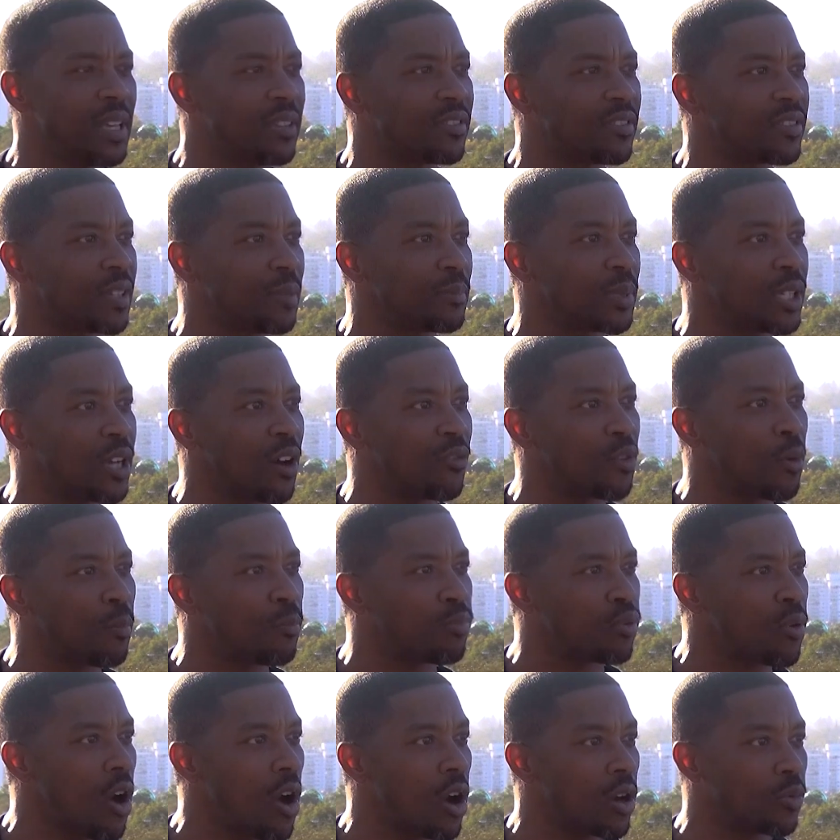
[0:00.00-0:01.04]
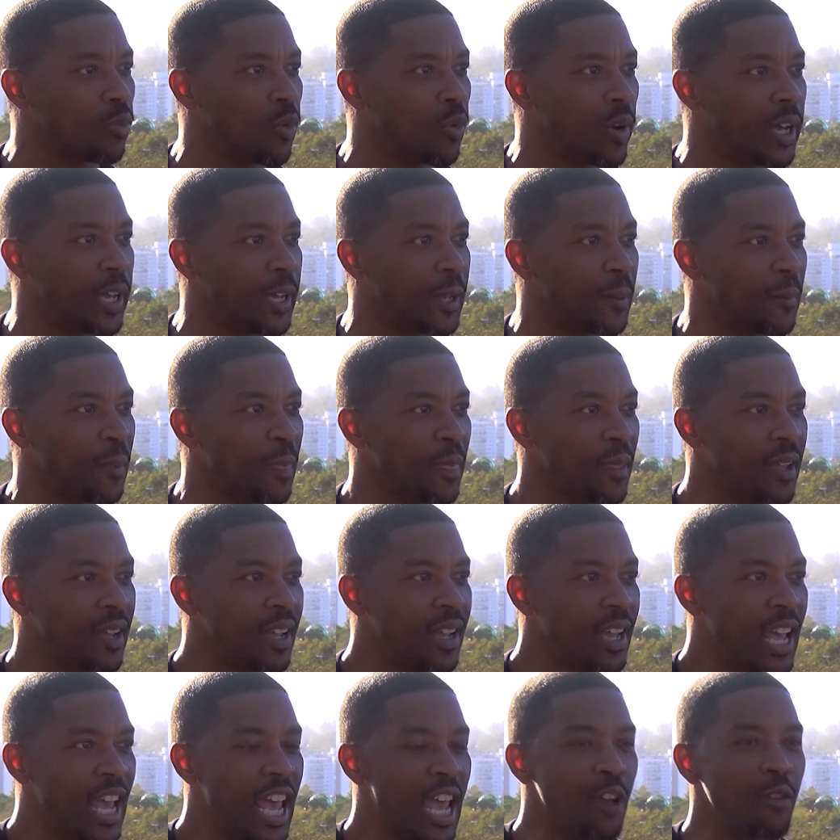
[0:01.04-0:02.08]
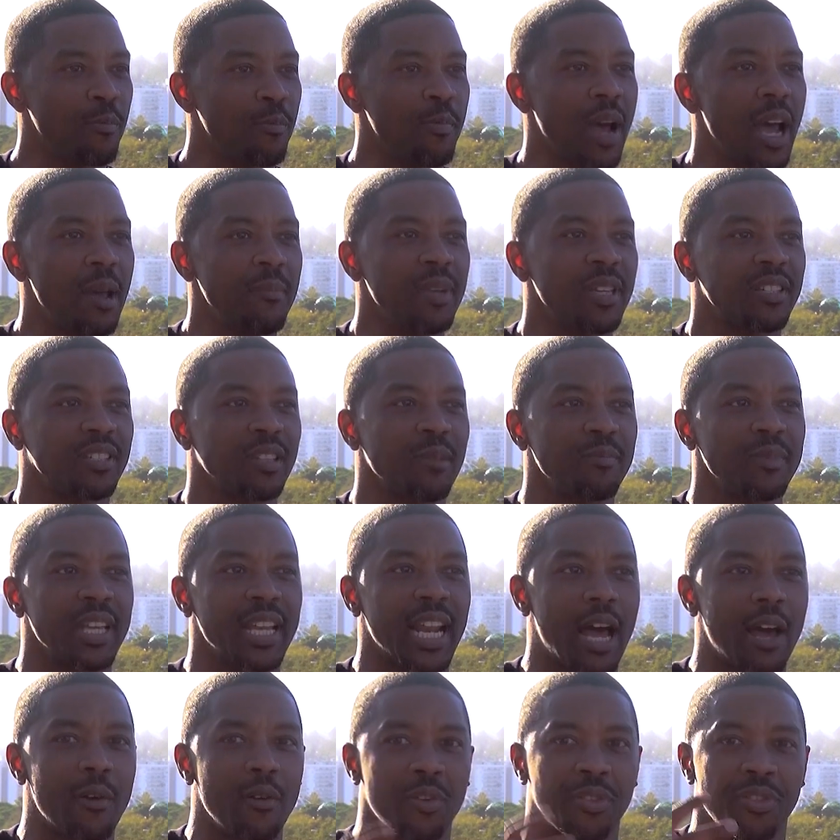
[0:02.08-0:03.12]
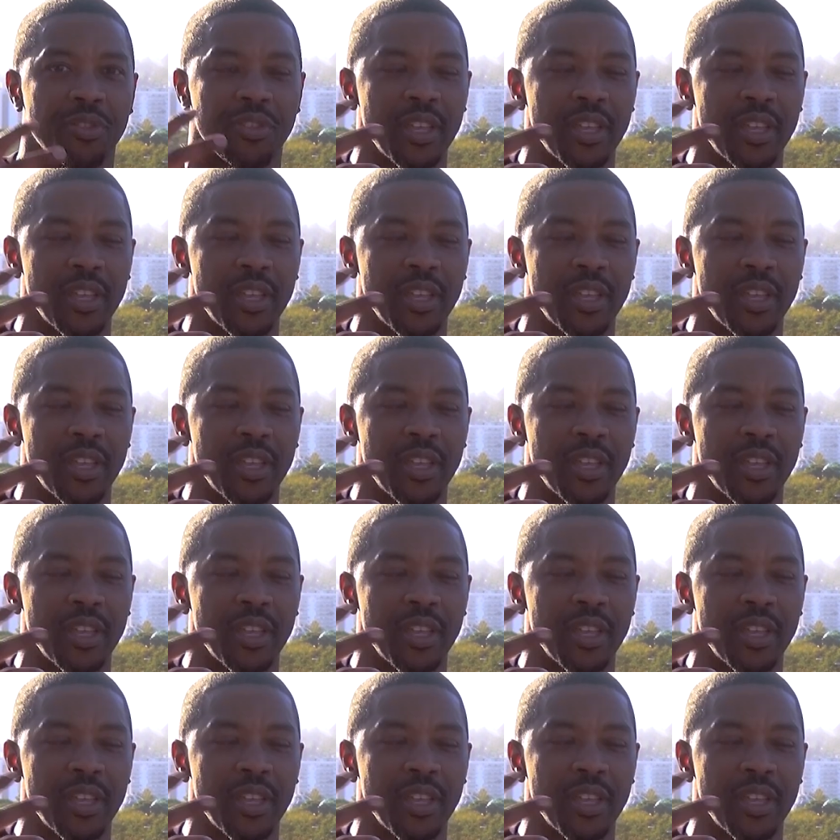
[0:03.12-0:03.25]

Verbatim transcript: me of something off of Broadway. It reminds me of something that I